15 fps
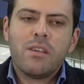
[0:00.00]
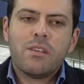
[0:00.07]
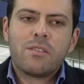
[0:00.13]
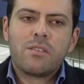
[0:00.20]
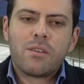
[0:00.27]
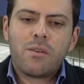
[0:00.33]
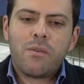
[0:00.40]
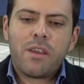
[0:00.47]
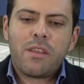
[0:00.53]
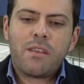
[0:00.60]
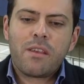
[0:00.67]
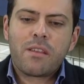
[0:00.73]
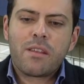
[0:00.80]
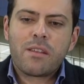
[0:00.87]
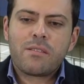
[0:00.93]
So I
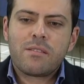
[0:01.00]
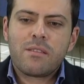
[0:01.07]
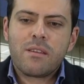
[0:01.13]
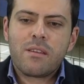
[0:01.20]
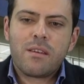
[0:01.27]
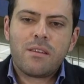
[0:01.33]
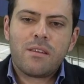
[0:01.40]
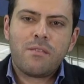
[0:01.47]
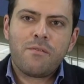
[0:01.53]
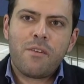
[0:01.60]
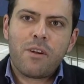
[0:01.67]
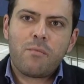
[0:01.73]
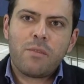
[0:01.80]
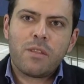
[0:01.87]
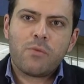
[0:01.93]
think that's an
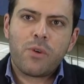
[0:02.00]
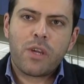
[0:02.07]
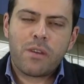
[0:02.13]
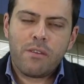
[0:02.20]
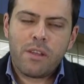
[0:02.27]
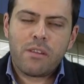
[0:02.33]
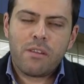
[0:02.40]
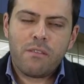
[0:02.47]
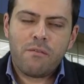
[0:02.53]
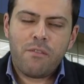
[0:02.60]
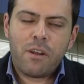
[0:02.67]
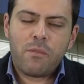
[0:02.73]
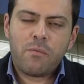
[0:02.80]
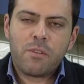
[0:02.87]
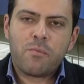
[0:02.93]
environment, we create an
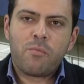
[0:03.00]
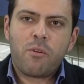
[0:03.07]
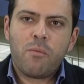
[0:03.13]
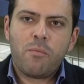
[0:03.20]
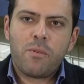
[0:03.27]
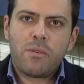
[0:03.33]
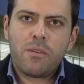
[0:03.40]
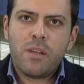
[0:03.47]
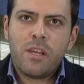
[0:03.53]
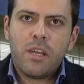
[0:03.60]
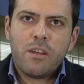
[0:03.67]
environment proper